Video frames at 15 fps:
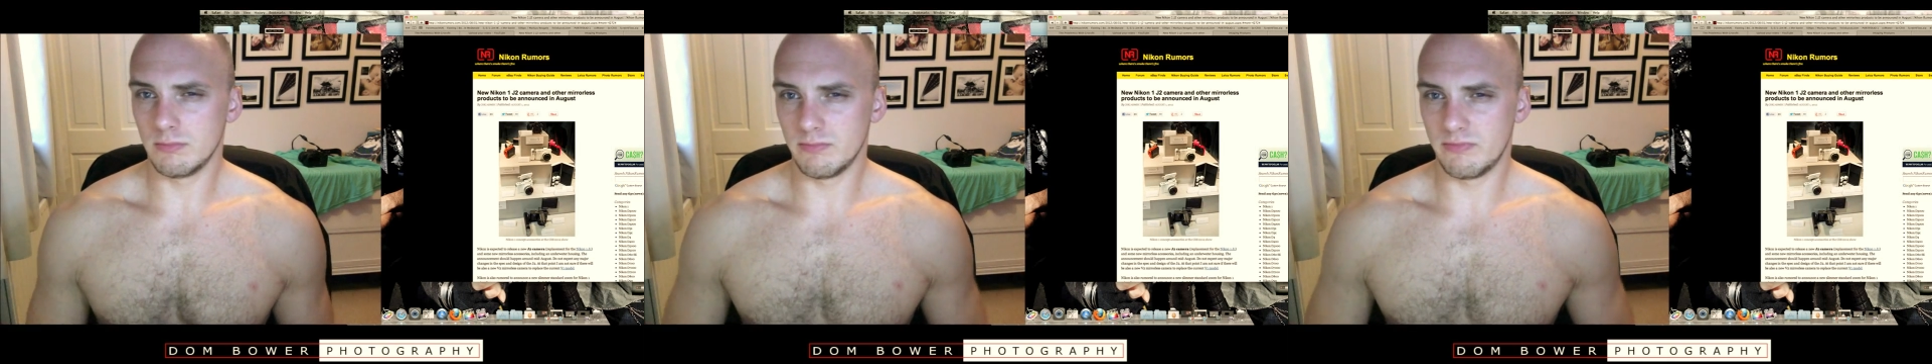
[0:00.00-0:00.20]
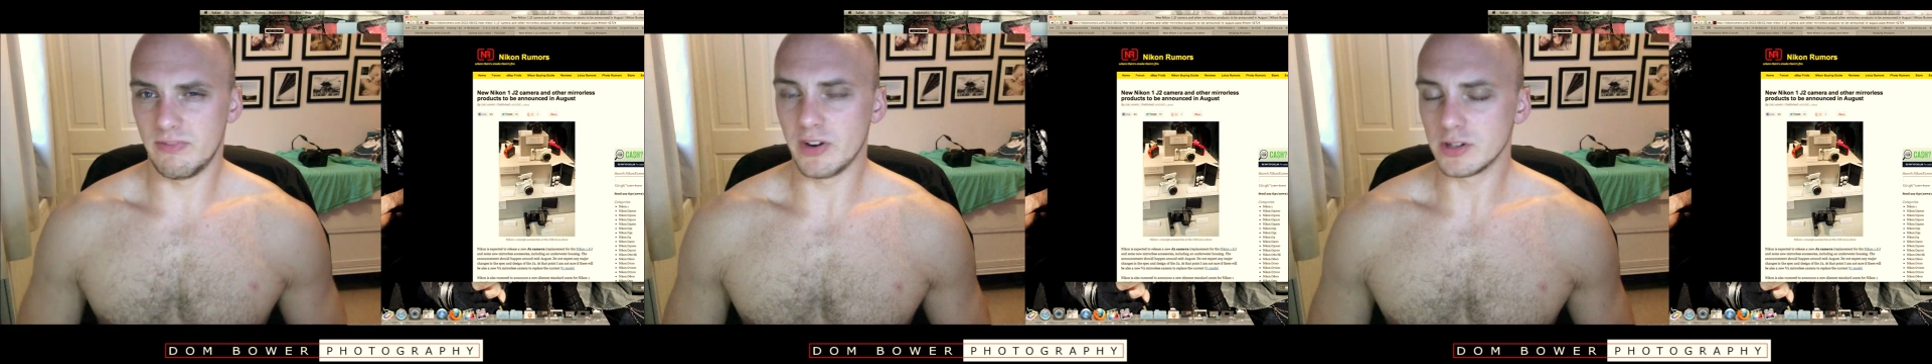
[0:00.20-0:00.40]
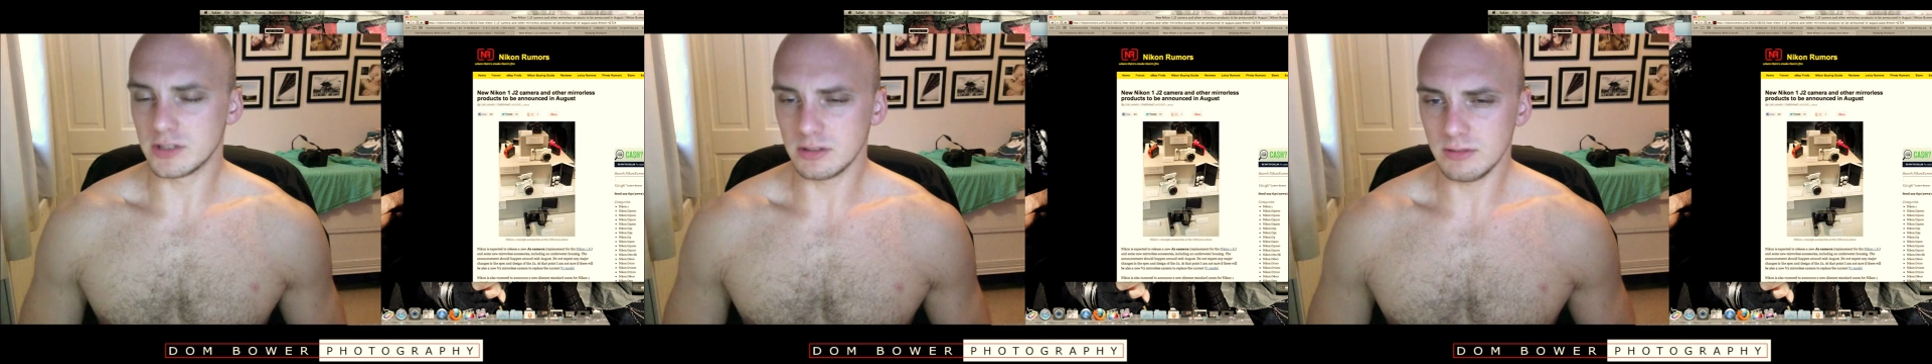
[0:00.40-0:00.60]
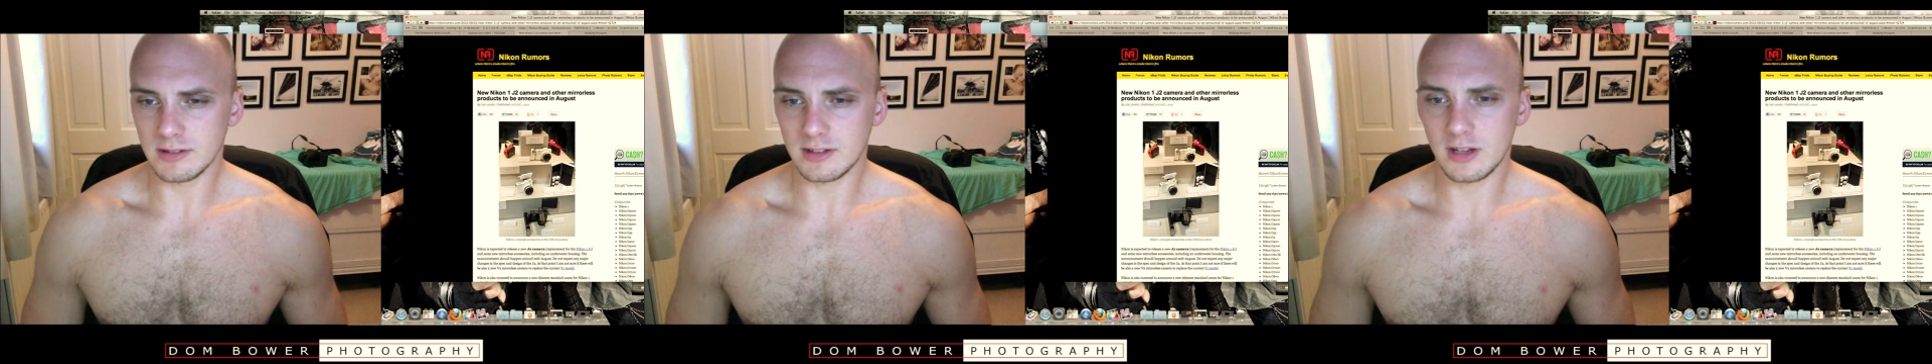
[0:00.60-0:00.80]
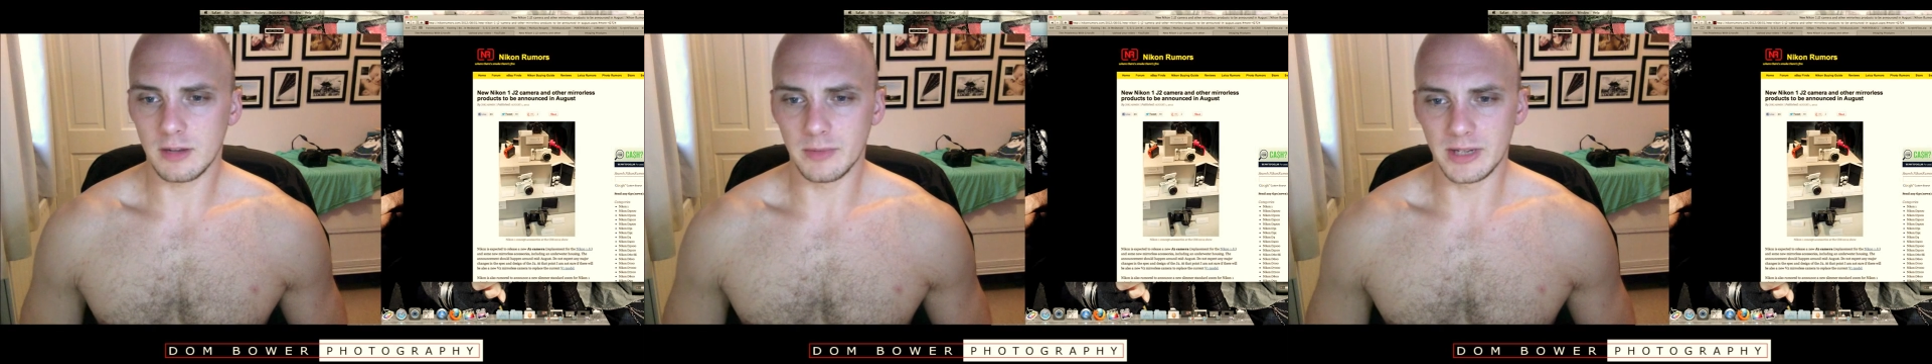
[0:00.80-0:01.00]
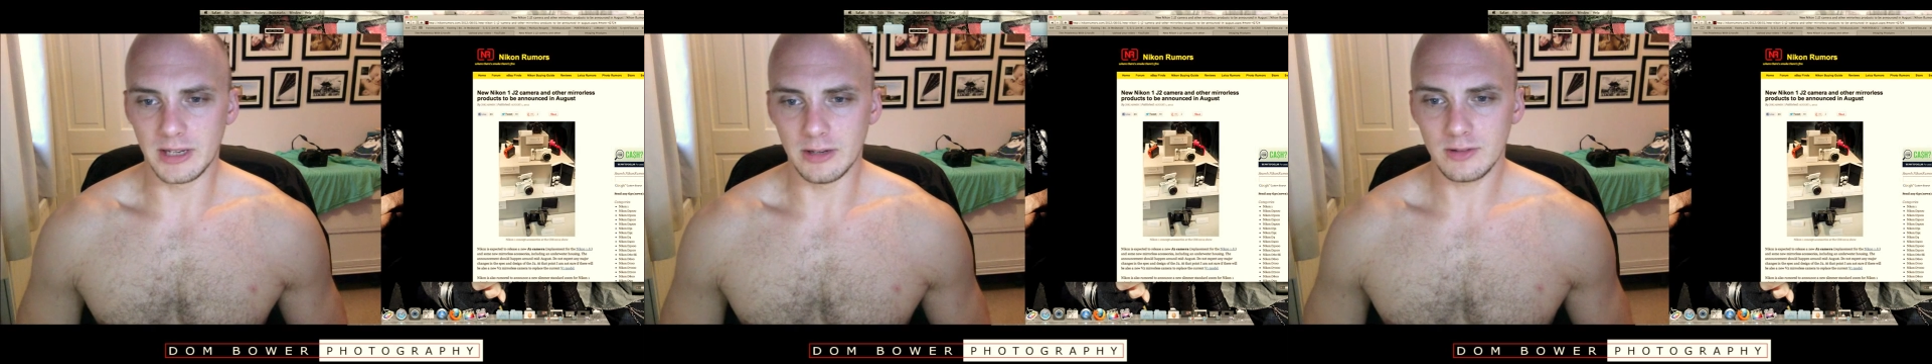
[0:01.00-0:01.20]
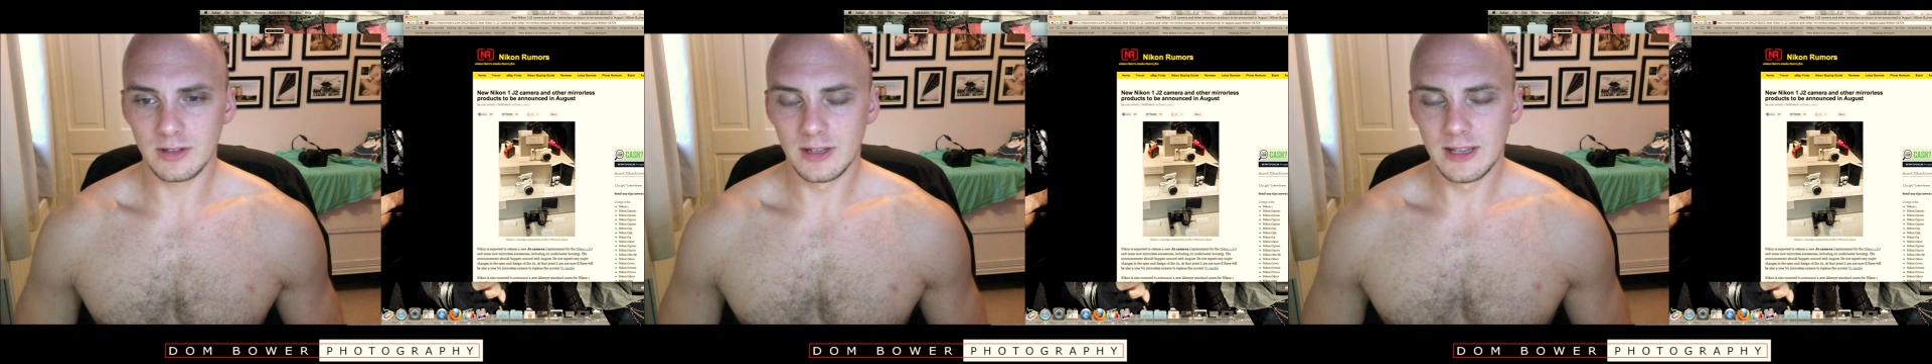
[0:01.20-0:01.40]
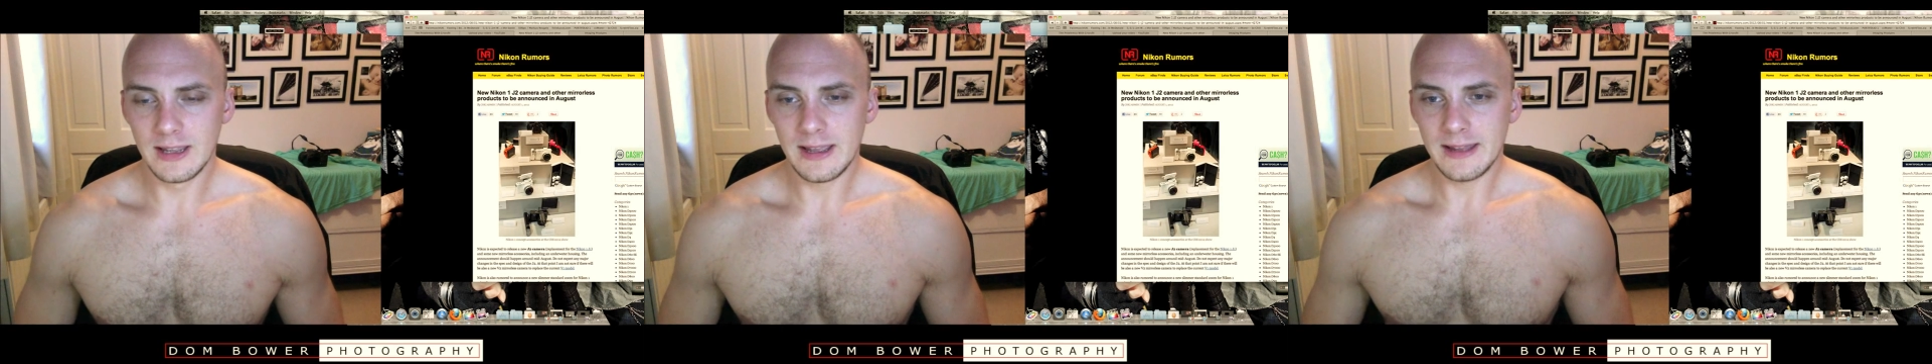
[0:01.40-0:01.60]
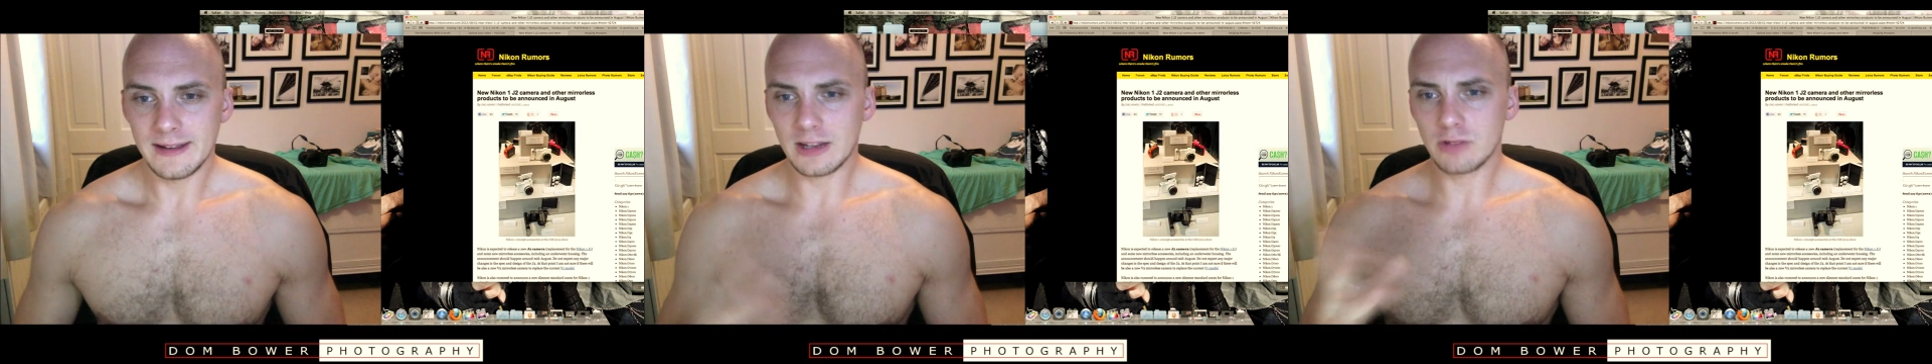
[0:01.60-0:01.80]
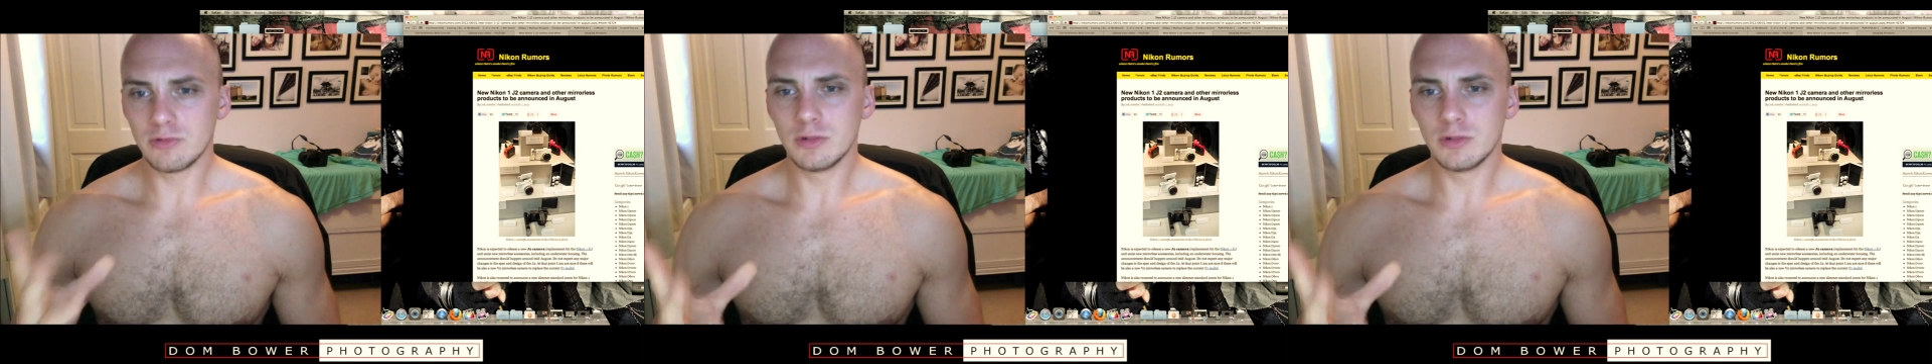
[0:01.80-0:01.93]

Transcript: version that's coming out. Nikon